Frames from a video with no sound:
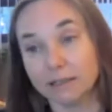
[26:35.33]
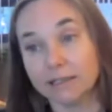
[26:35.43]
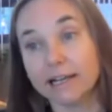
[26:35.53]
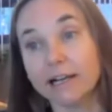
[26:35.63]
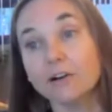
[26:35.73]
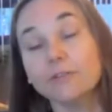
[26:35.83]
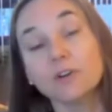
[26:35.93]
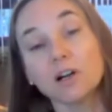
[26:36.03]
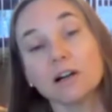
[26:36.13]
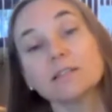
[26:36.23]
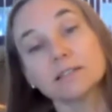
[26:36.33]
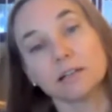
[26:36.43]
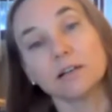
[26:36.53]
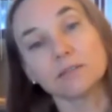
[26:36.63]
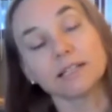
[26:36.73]
care for
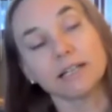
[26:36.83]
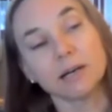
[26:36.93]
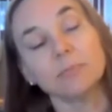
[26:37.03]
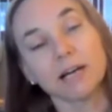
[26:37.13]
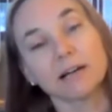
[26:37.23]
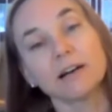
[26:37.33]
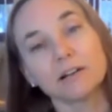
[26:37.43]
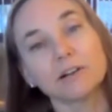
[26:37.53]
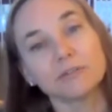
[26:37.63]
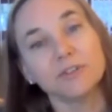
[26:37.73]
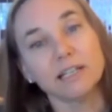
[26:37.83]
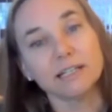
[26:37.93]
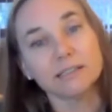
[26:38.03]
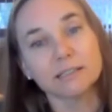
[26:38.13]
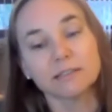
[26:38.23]
ourselves and get back on our
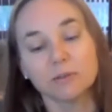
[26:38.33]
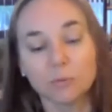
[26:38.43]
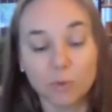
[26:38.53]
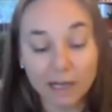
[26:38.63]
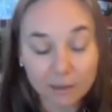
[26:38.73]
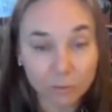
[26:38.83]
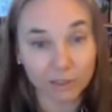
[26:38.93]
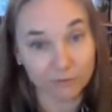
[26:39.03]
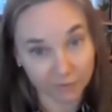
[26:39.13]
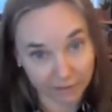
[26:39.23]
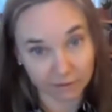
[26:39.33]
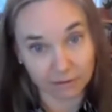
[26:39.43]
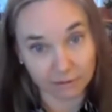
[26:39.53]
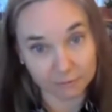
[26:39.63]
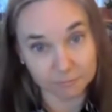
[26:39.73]
feet when we
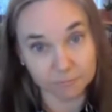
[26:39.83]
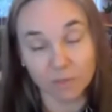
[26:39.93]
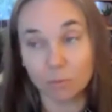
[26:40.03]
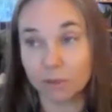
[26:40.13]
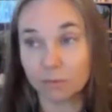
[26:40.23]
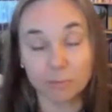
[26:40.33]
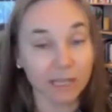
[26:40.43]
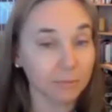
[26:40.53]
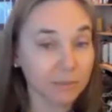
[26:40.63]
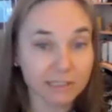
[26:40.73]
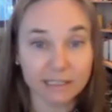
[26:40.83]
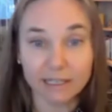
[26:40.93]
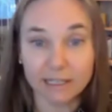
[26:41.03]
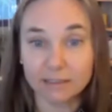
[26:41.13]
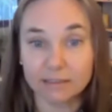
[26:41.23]
fail, when we make
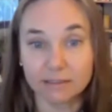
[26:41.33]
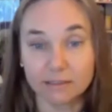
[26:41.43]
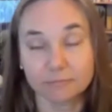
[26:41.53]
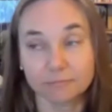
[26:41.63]
mistakes,